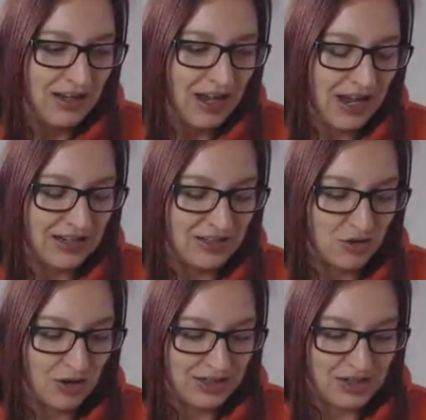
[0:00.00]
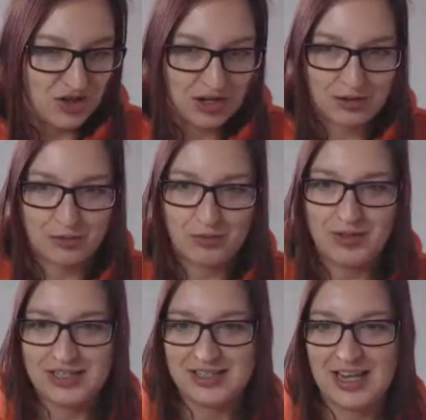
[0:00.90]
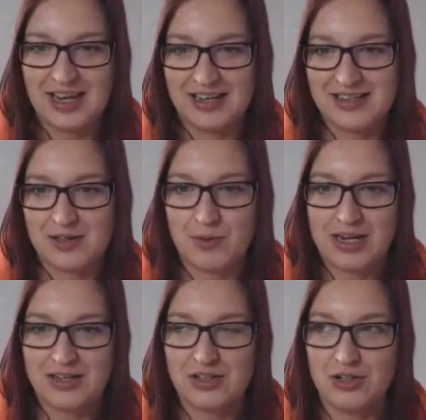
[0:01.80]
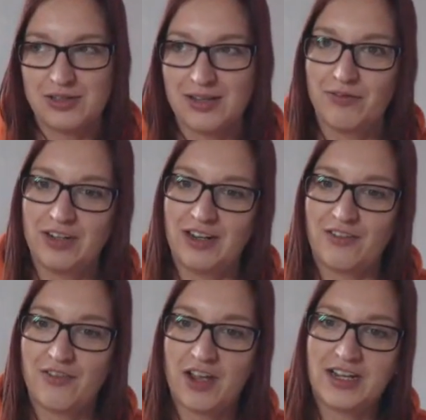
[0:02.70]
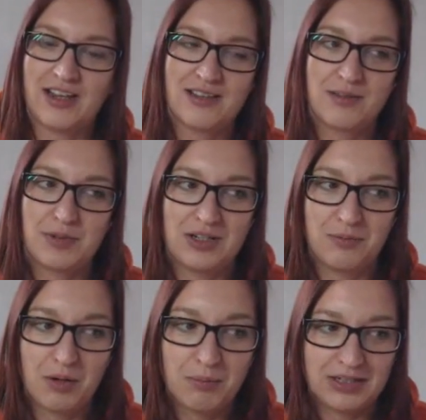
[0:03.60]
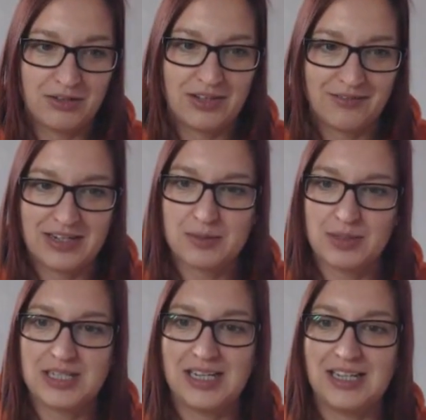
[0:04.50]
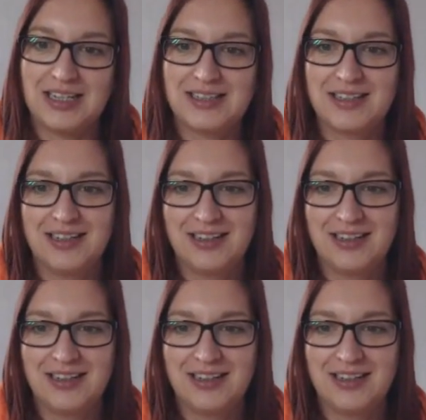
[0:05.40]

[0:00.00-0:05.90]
and trying to juggle all these things as well as do something like finance, which is probably not their expertise.